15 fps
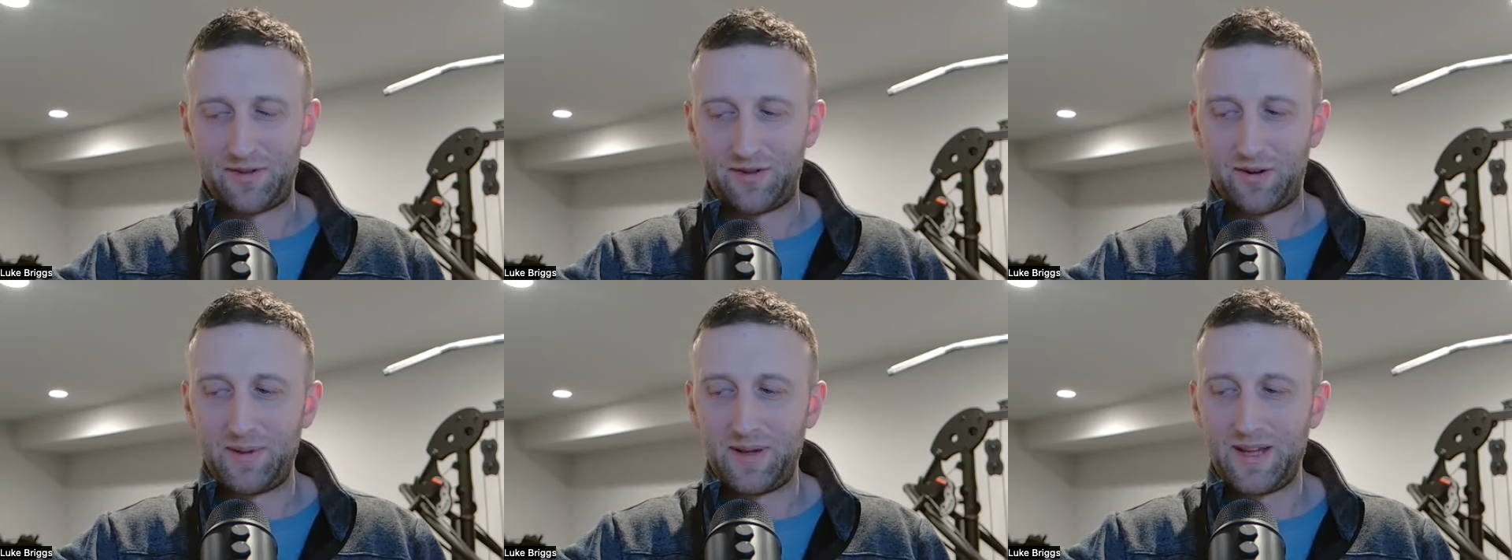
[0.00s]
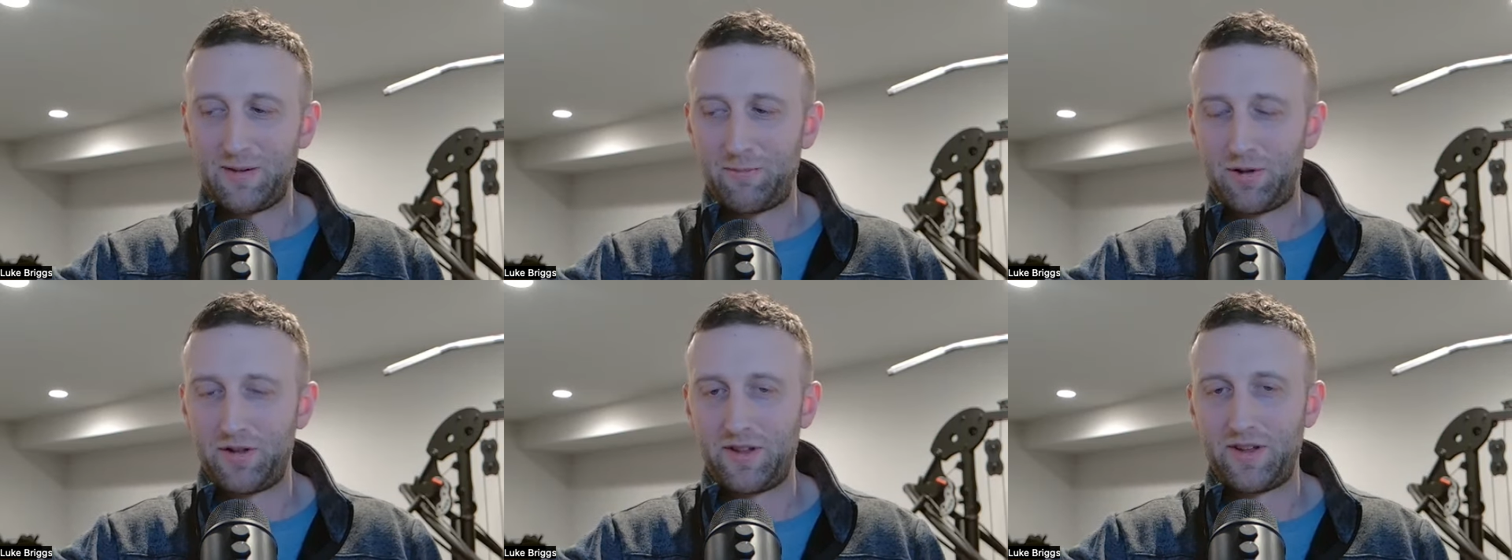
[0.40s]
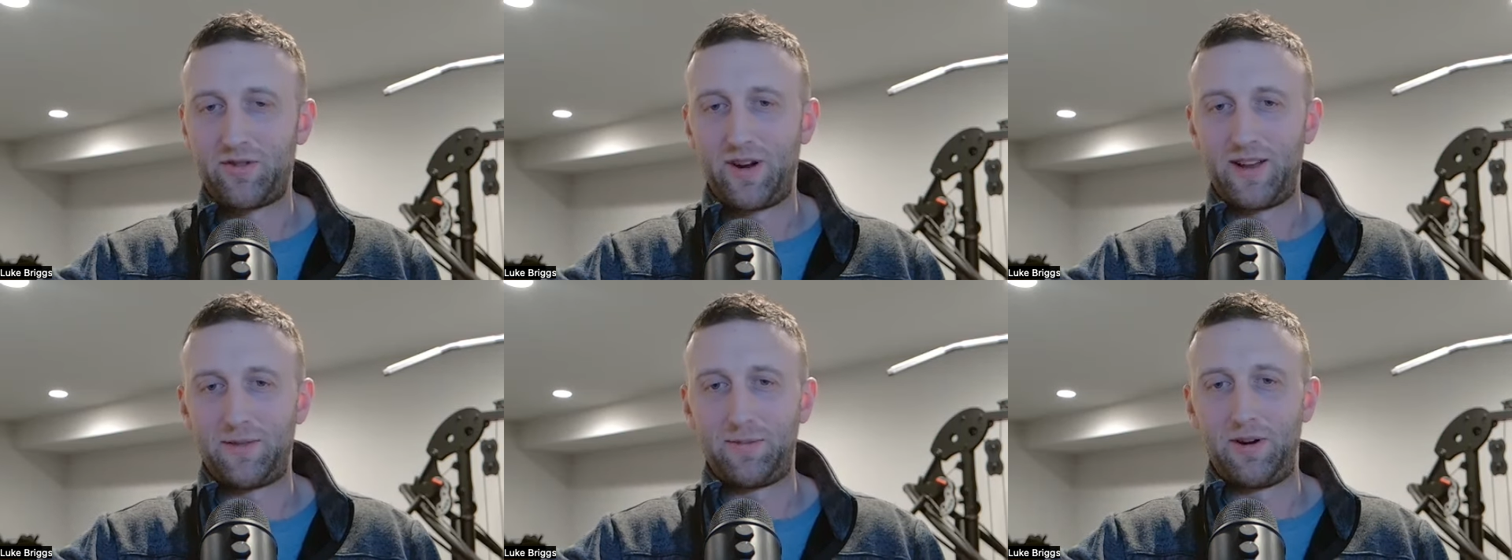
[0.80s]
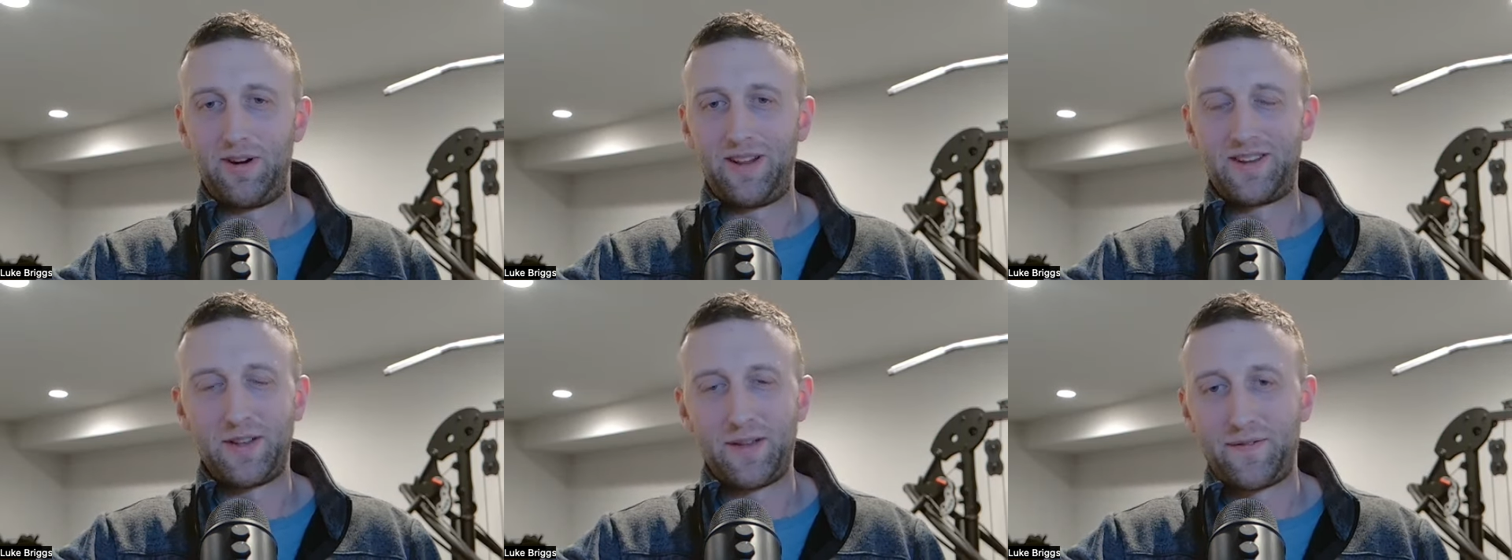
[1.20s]
So to be completely
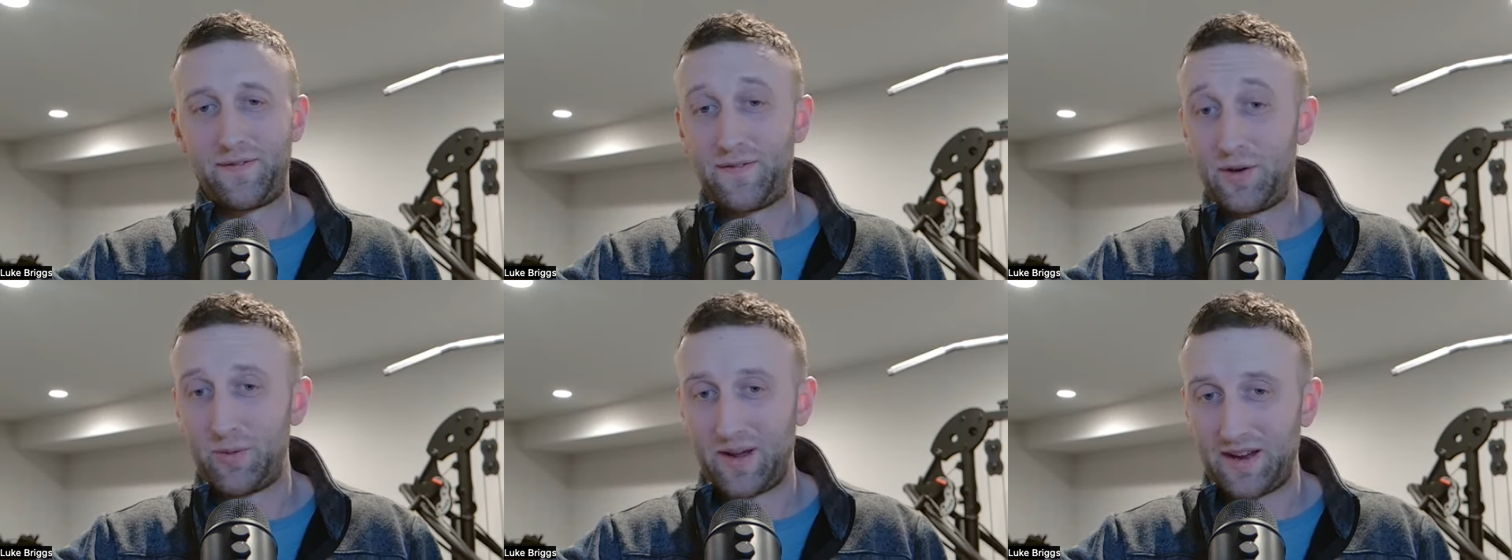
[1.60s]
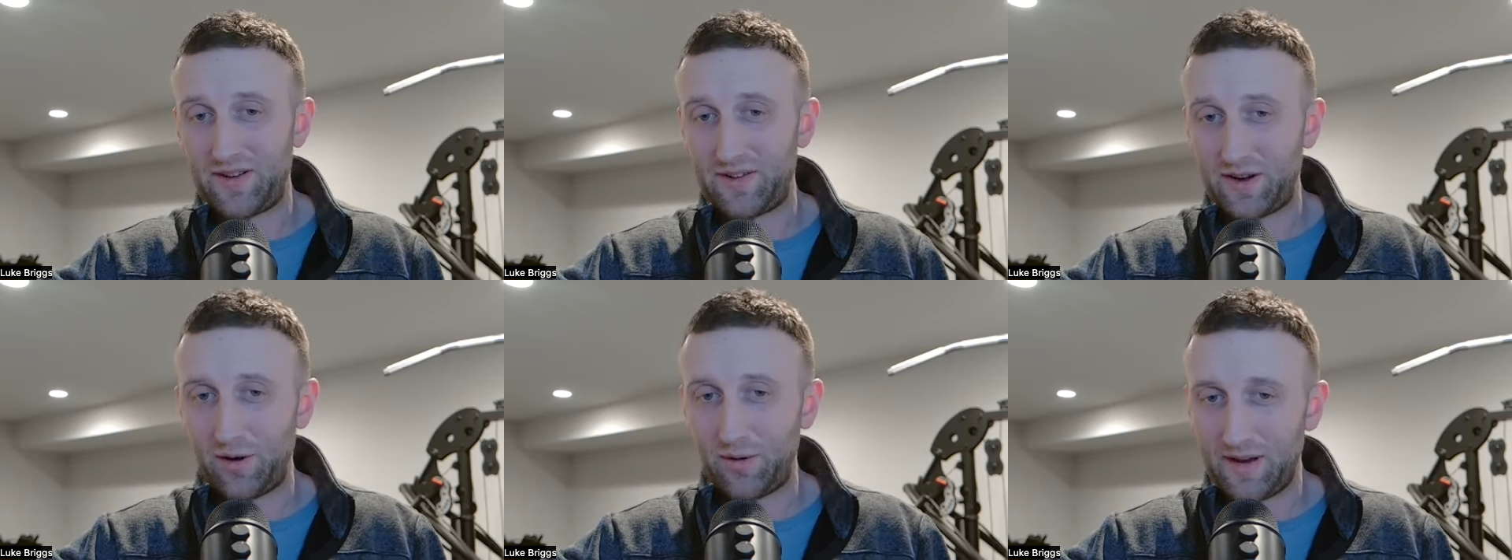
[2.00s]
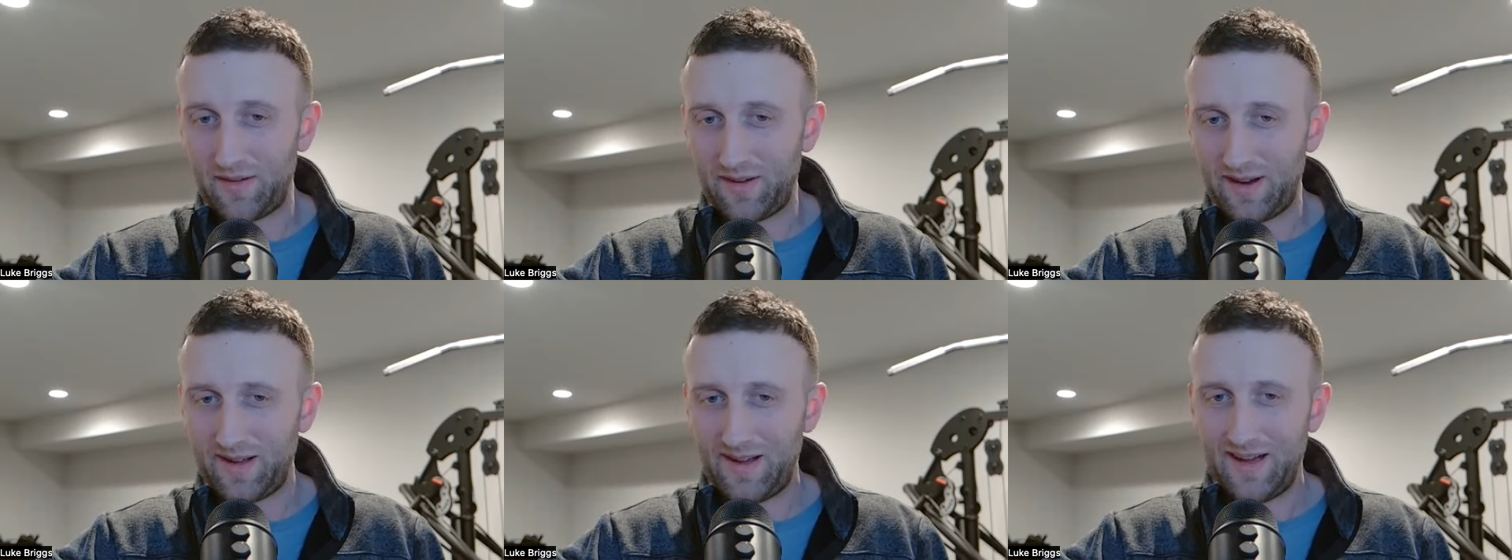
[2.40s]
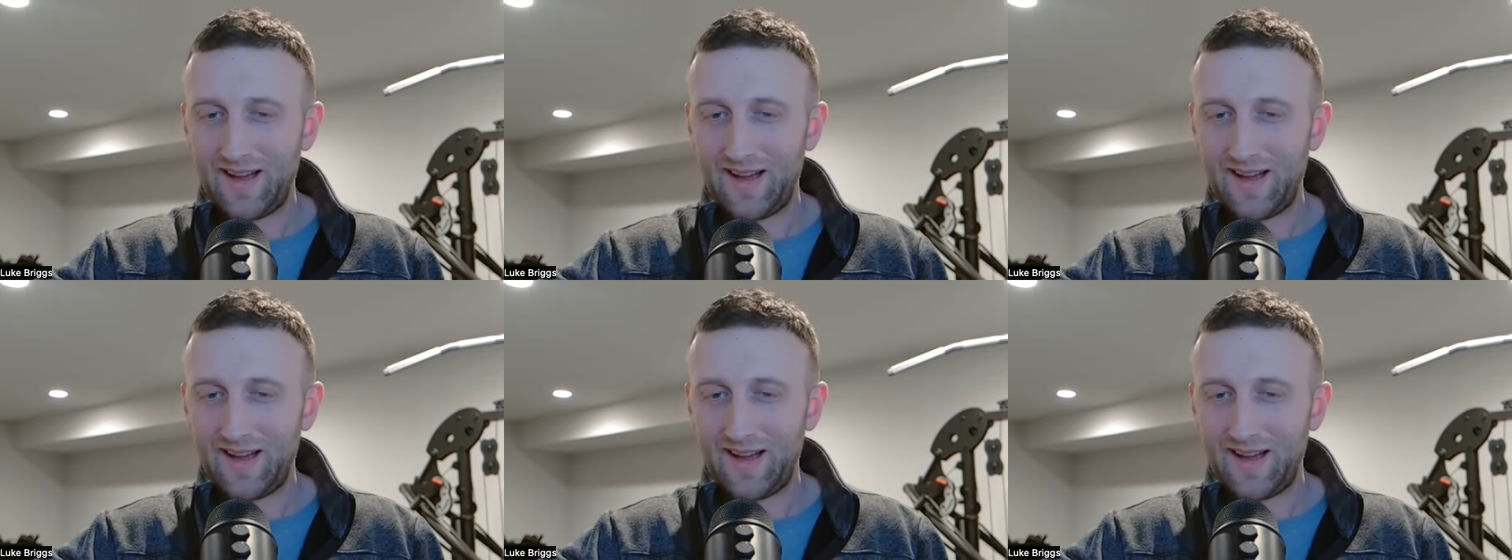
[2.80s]
transparent, until a few weeks ago even,